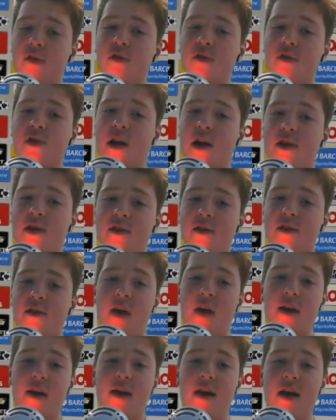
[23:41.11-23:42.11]
Also does some
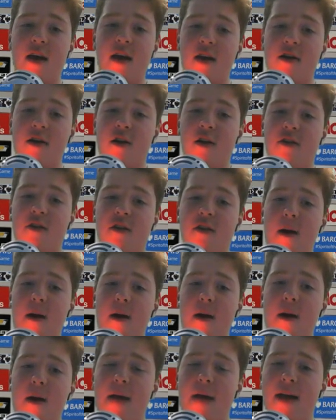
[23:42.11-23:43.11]
very good
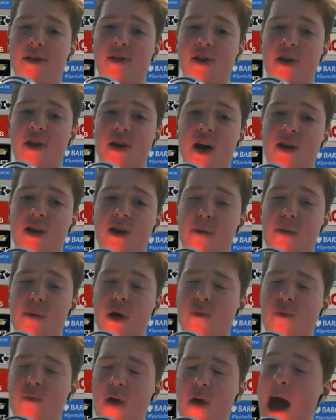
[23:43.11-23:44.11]
Manchester United,
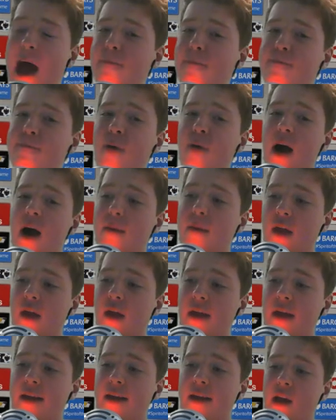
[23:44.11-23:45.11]
Middlesbrough and Bayern
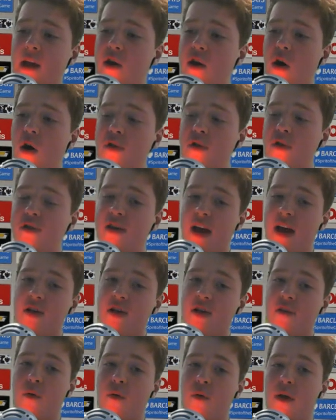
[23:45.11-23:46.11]
Munich content,
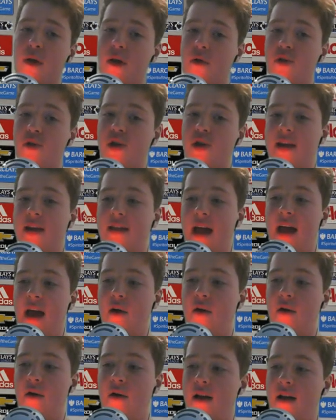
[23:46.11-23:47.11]
so if you want to go check that
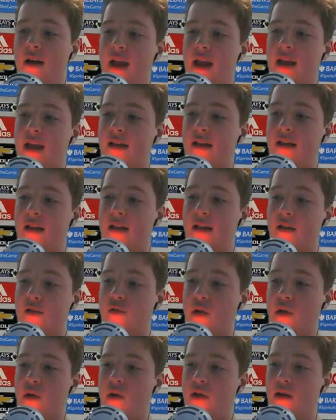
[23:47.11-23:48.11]
out, link is in the
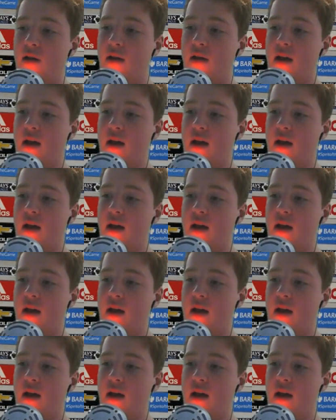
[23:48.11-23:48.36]
description